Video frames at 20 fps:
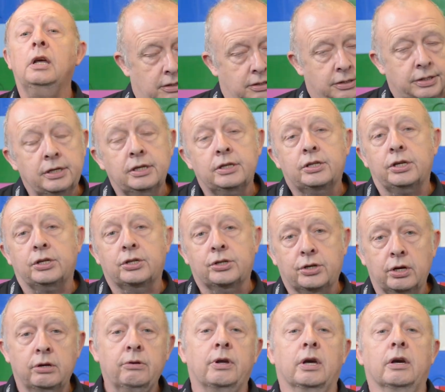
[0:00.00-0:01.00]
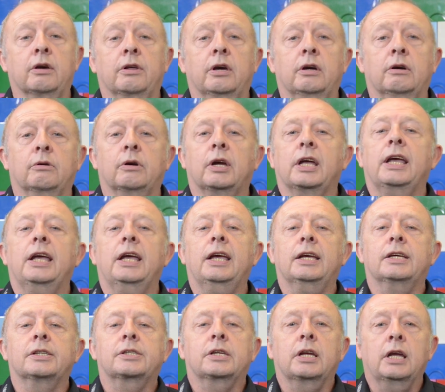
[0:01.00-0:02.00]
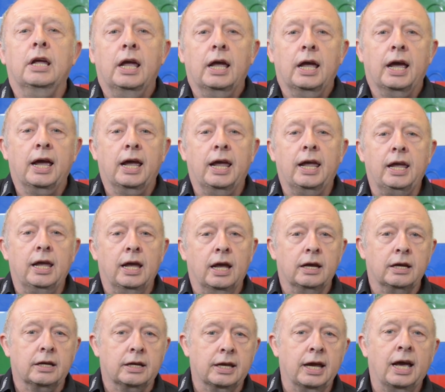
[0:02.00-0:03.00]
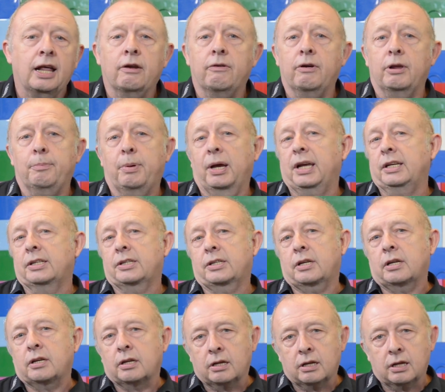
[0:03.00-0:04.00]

Cinegy Studio, though, is a gallery-based